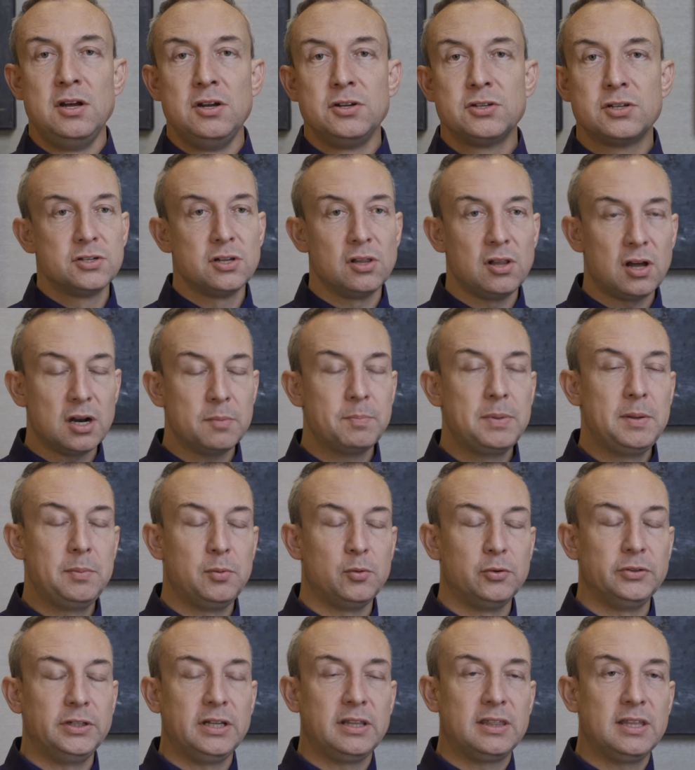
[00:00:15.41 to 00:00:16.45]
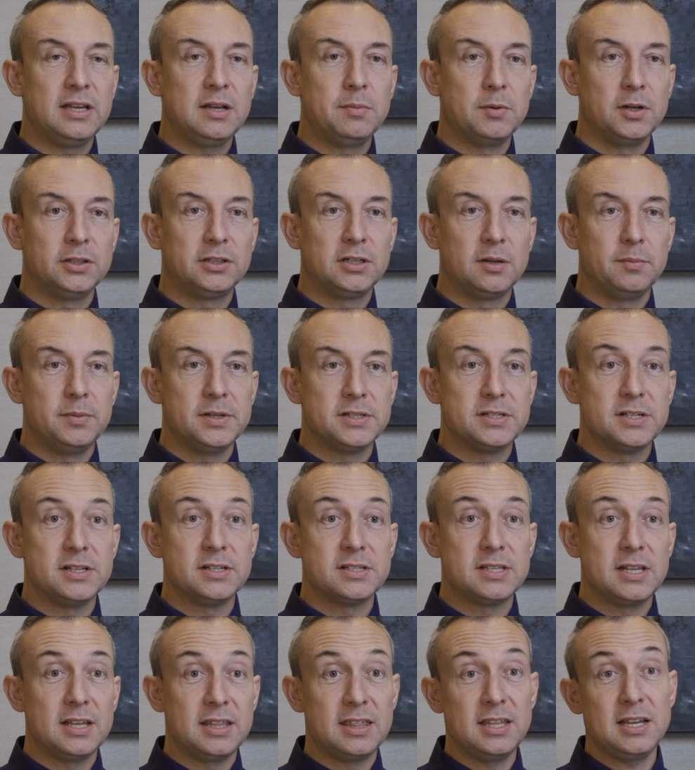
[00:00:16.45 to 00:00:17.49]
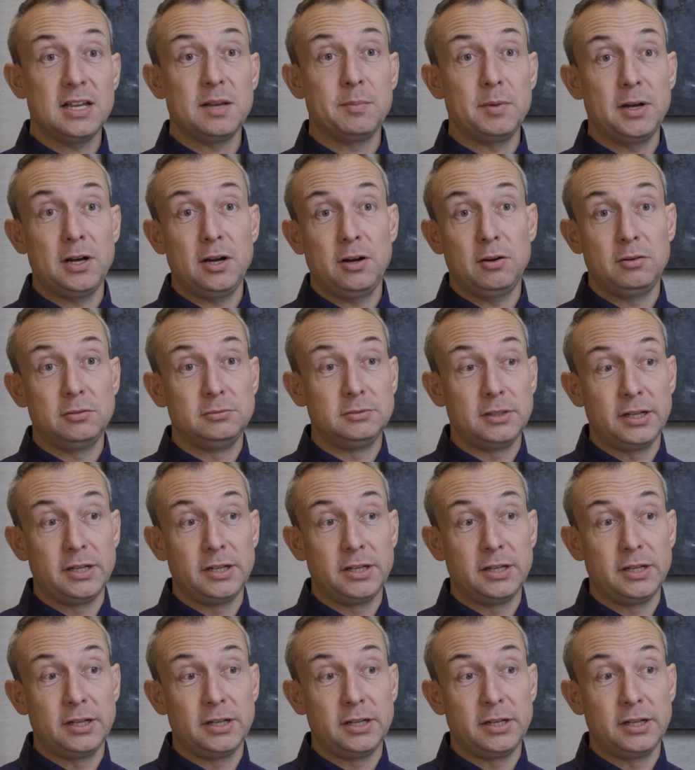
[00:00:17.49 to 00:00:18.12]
So a lot of people, when they think about their business, they think about,